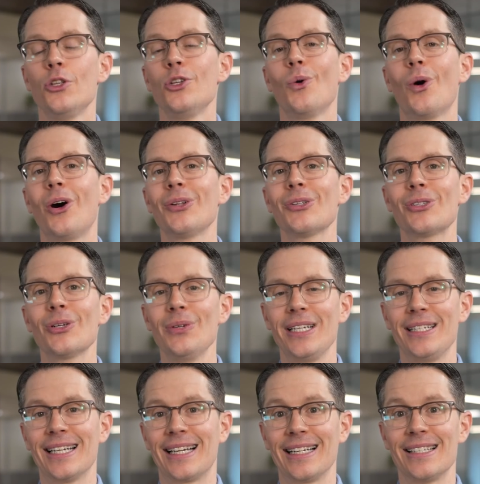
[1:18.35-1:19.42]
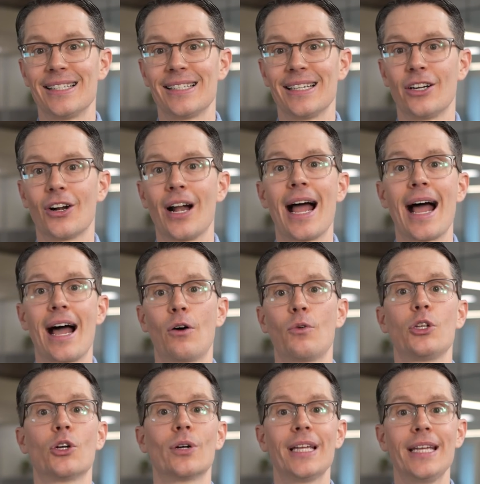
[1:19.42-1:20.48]
You also need to consider
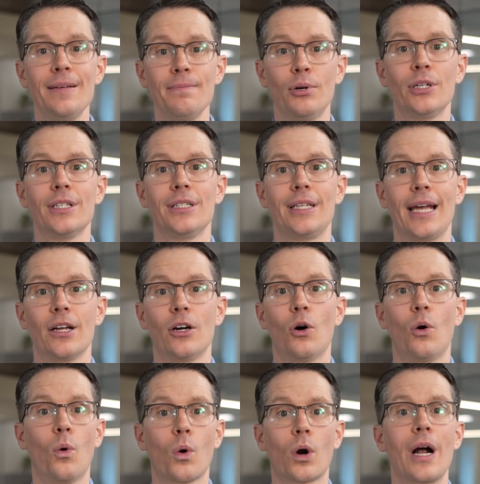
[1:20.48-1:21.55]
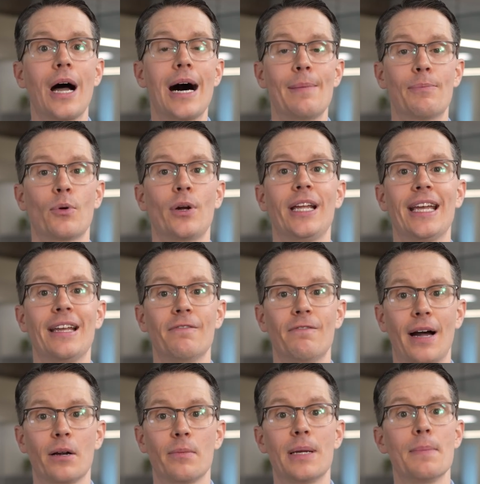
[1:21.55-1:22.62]
how your input data or operating
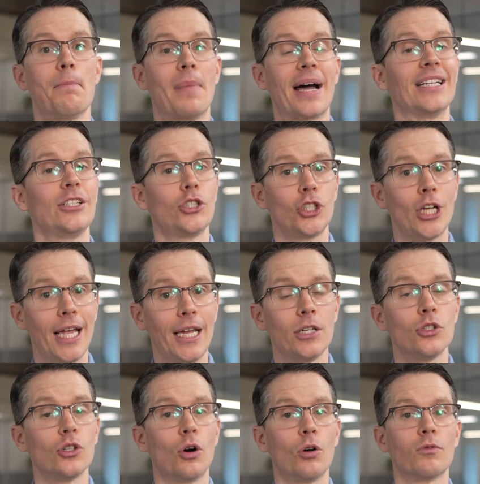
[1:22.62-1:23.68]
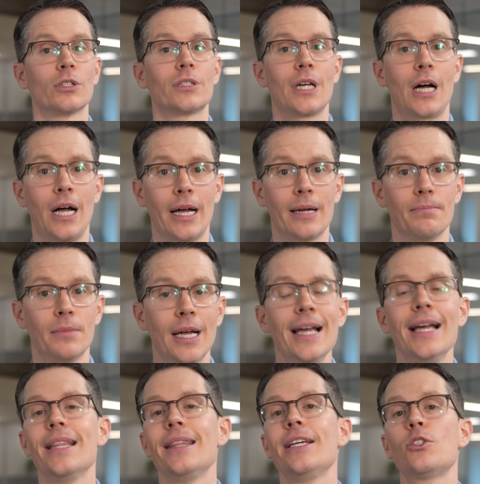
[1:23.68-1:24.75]
environment might change over time.
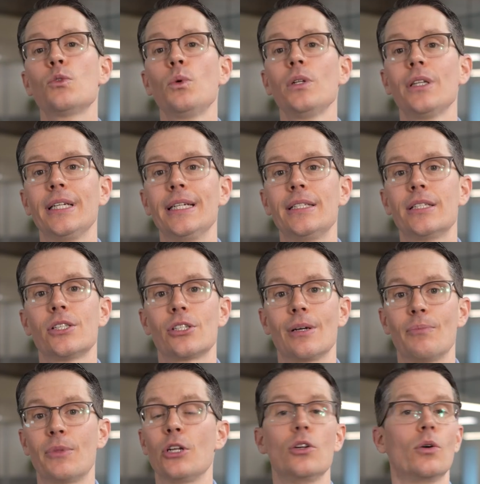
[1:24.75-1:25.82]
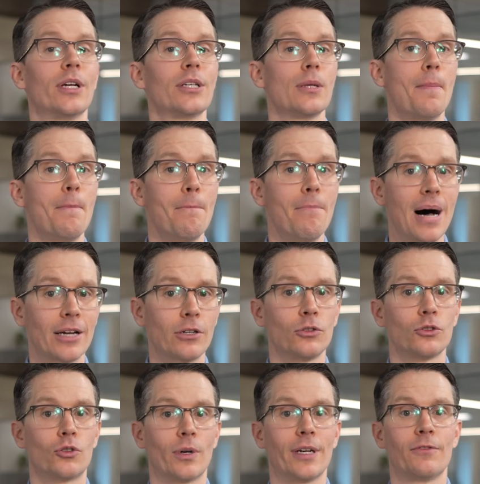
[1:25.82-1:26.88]
This will lead to something known as
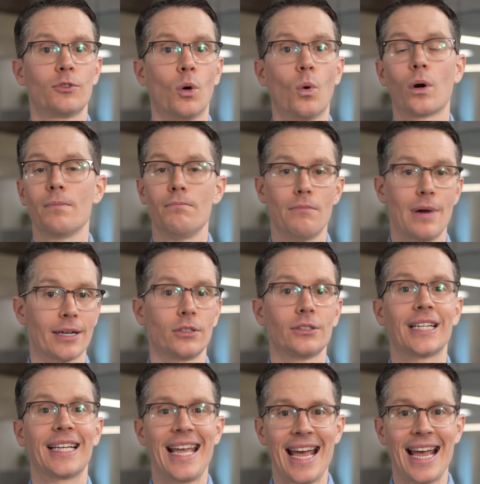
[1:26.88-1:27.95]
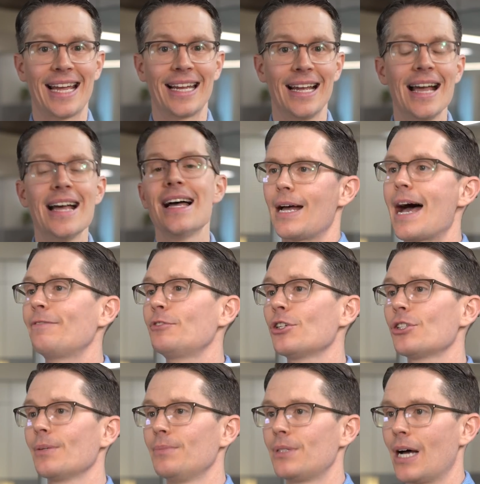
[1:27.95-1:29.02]
model drift or model decay.
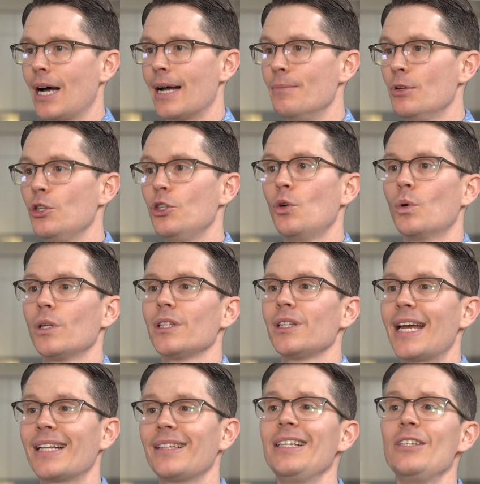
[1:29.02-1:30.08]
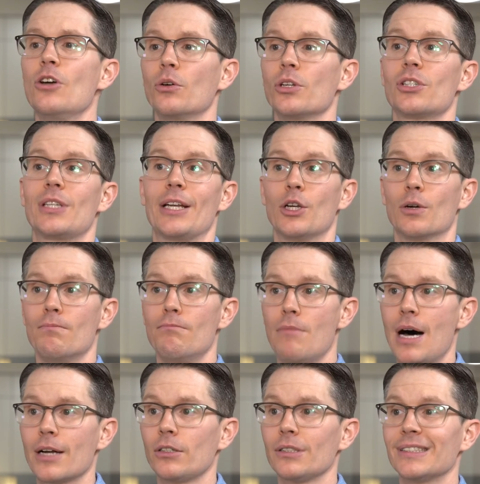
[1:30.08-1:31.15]
After some time, you will likely notice that your
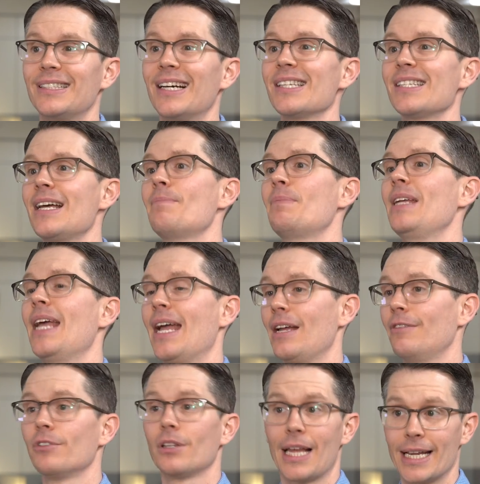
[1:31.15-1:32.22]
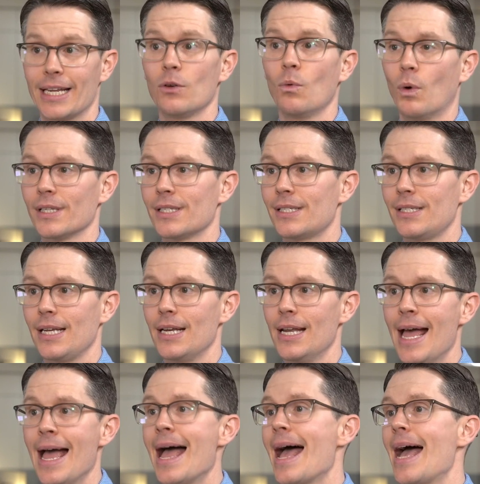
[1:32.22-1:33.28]
model does not behave like it once
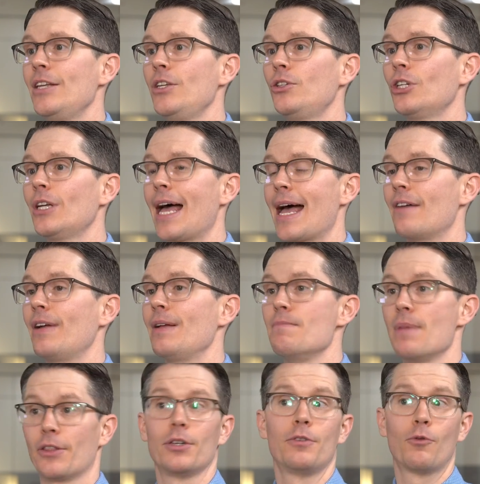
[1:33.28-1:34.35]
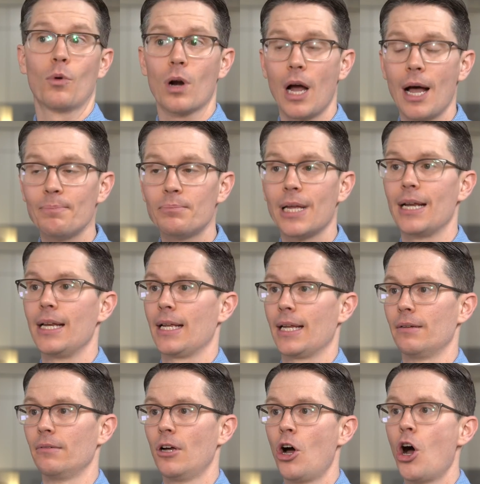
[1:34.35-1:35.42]
did, and you should have a method for updating
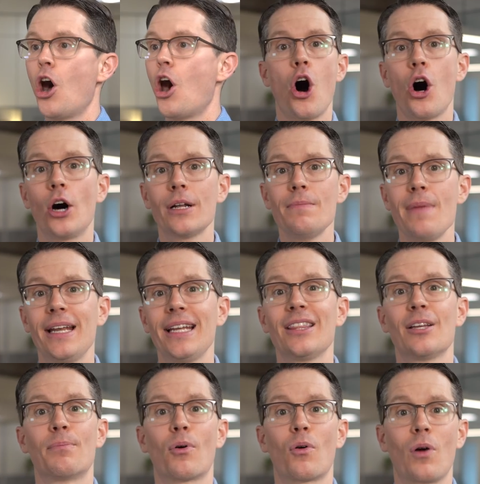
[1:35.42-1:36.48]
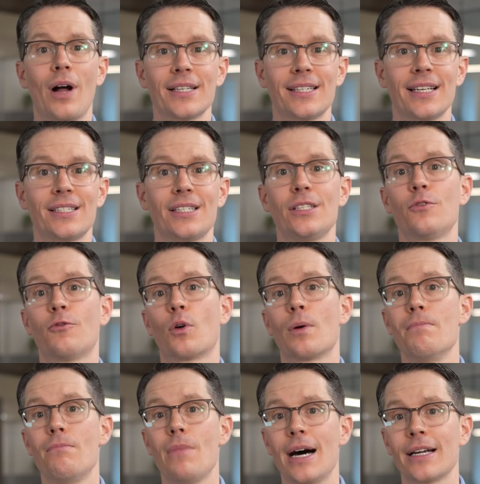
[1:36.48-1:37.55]
it. Automating the processes for
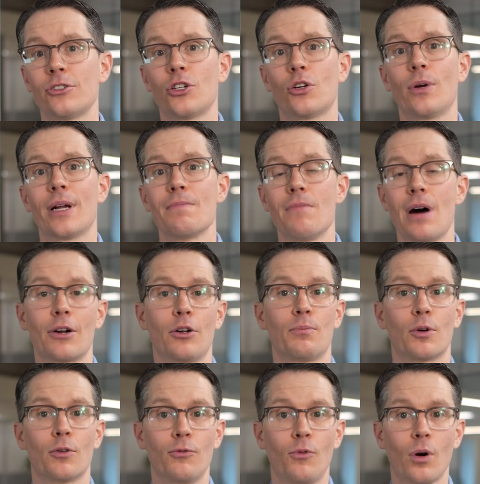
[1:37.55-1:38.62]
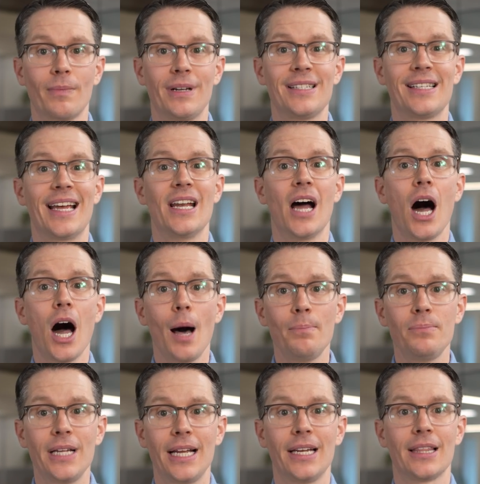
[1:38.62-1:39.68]
monitoring model performance and
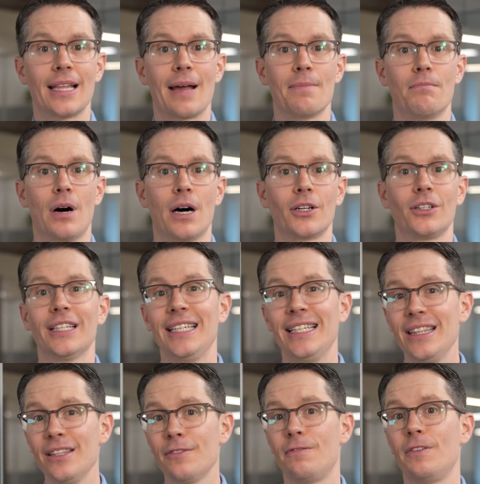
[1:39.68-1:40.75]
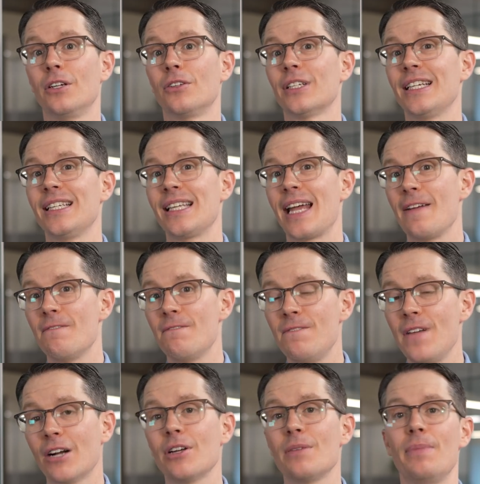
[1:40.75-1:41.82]
updating that model in the field is a
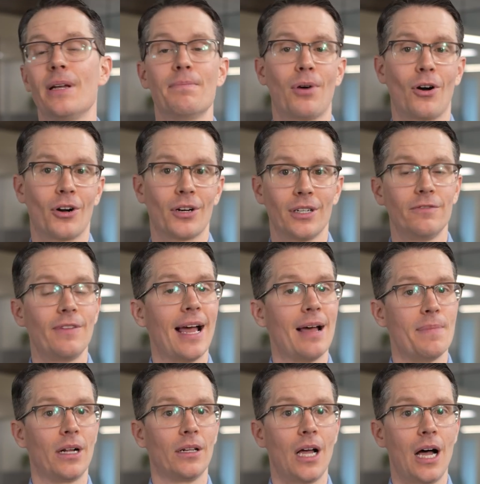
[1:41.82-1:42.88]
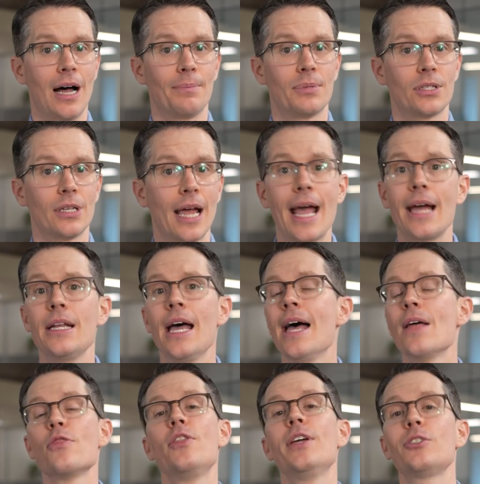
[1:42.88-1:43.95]
very big part of MLOps, and
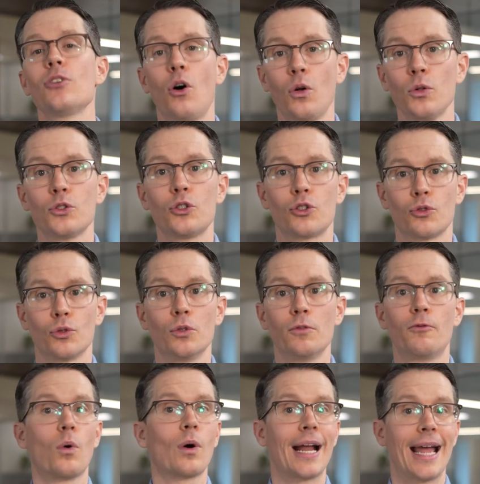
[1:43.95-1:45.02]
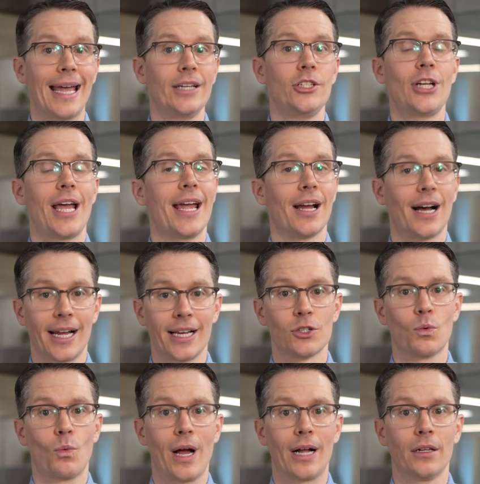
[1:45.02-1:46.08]
this holds true for Edge A I
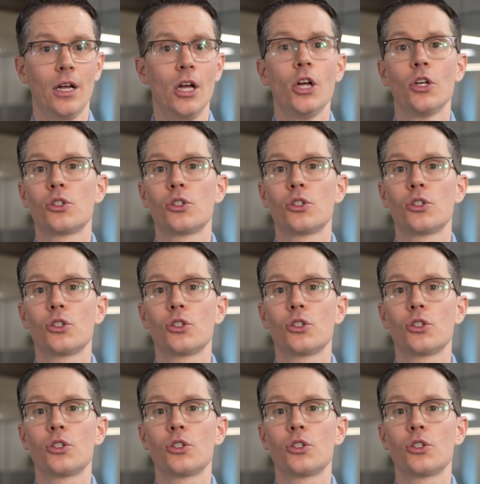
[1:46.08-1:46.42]
as well.